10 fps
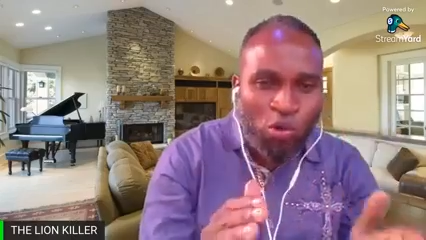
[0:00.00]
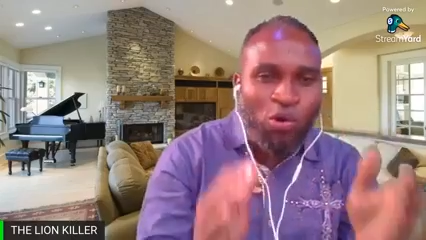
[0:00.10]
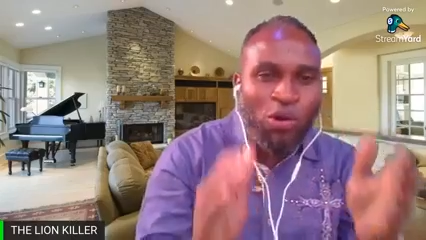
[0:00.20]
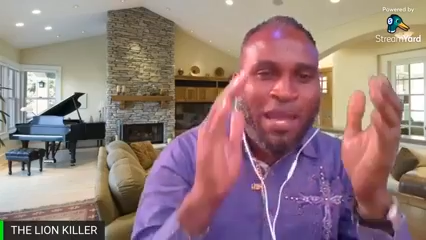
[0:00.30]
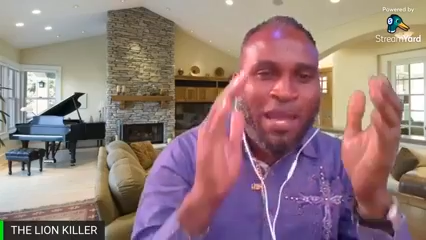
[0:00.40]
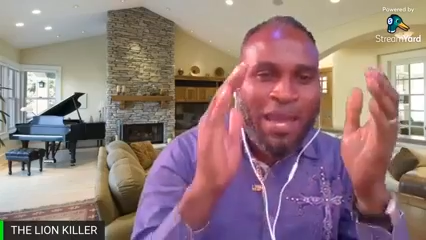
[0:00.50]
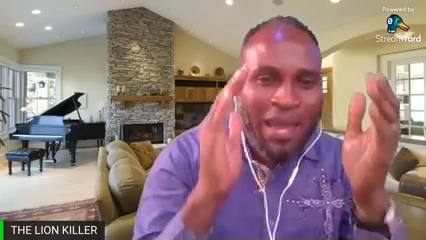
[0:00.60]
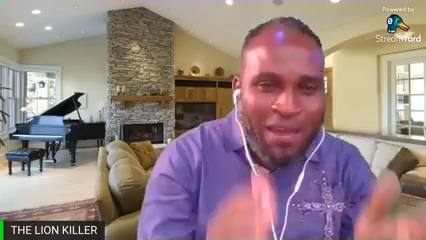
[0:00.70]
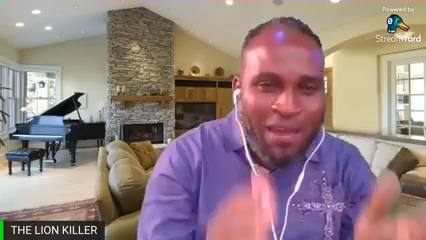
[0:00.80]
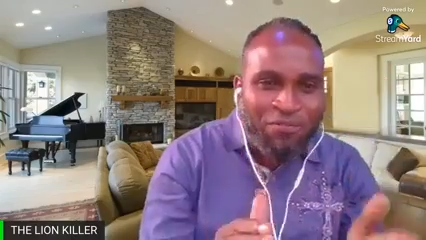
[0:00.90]

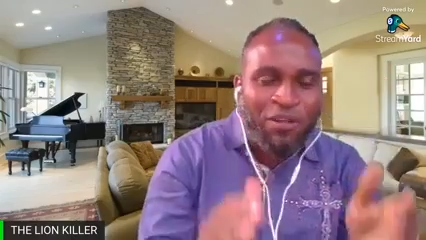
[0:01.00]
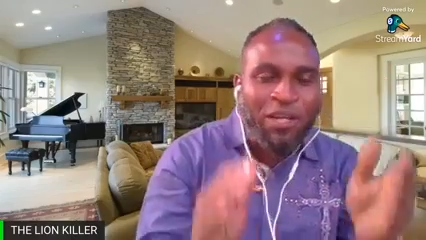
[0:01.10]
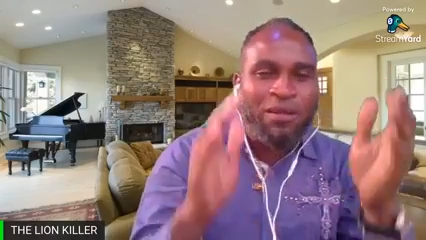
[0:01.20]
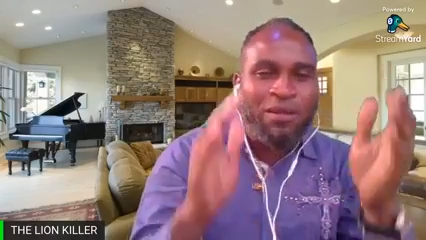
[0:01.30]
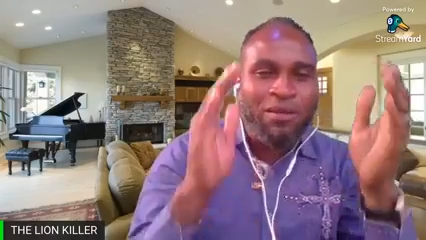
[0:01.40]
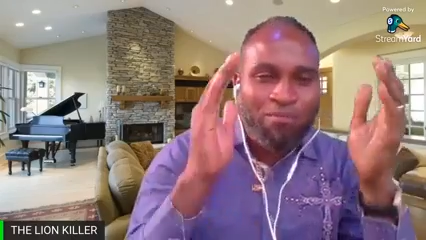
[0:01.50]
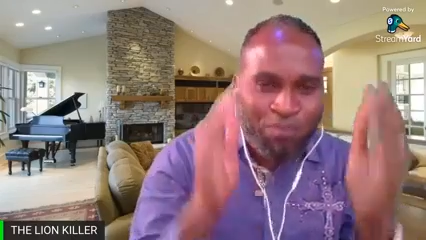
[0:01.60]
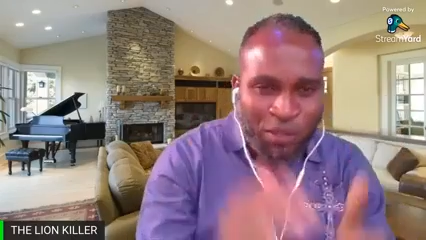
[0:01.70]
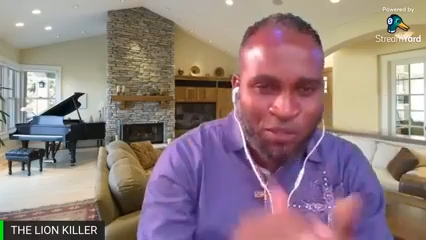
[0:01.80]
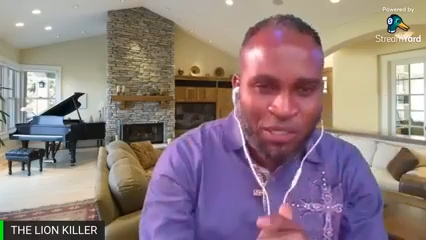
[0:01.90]
everybody.
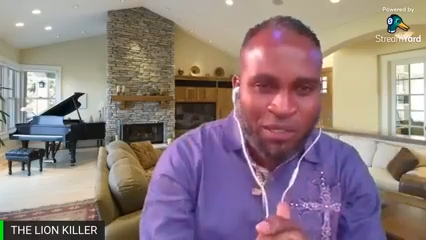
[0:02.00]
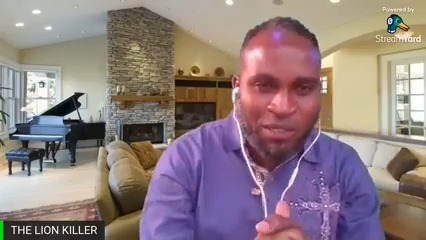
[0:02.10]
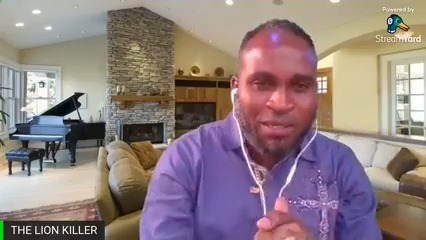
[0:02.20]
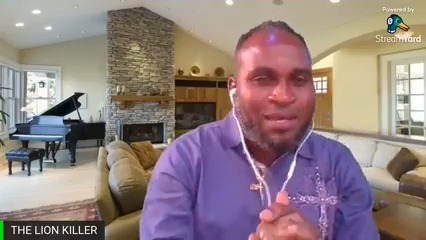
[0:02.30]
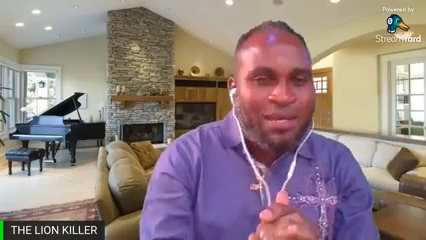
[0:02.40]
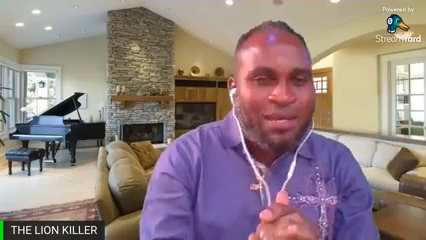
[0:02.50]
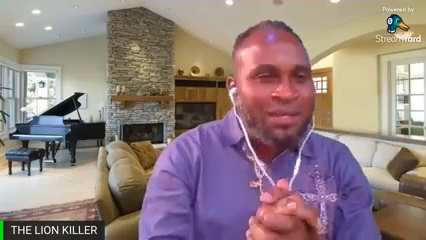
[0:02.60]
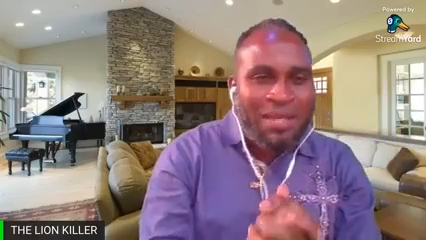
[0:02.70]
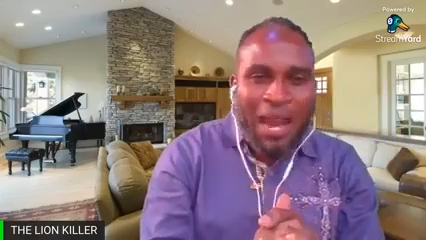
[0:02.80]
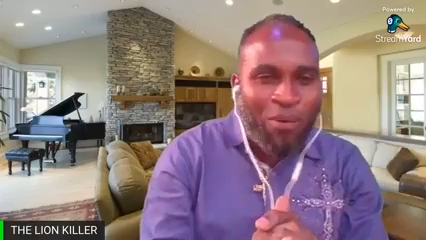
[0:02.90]
Now, I want to
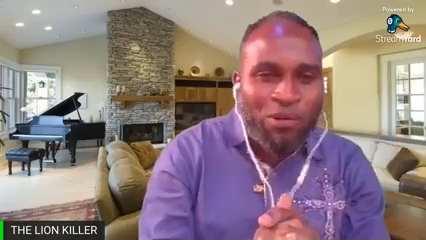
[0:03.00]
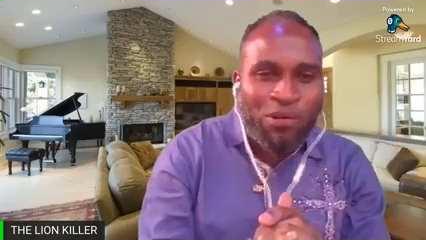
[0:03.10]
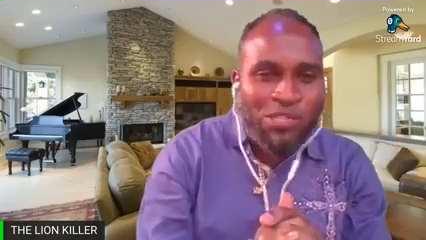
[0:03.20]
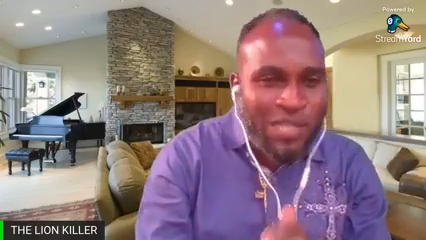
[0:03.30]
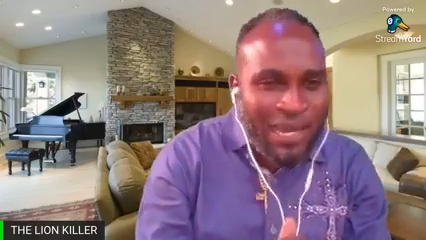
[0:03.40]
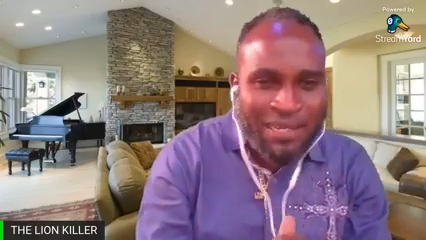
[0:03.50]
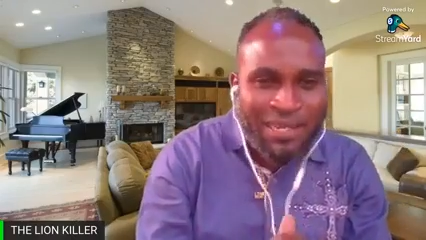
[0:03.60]
say this.